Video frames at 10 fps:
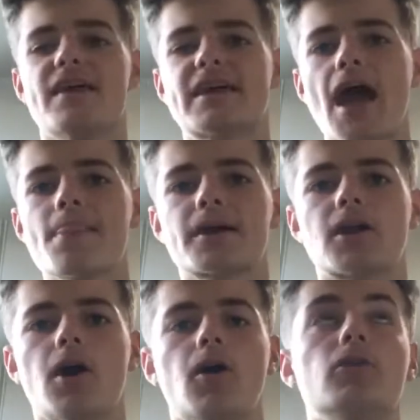They get the
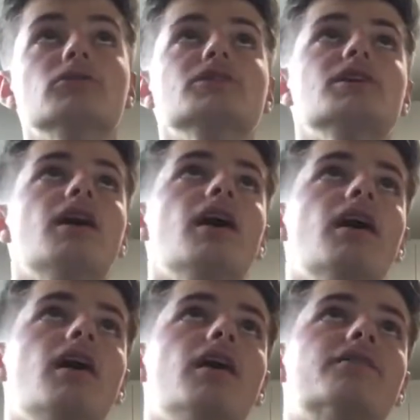goal.
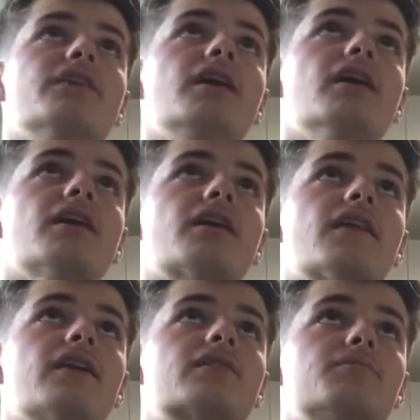Oh dear, look at
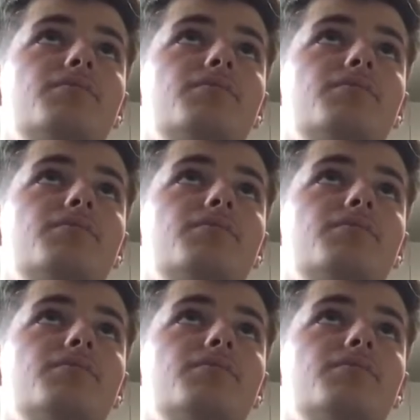this.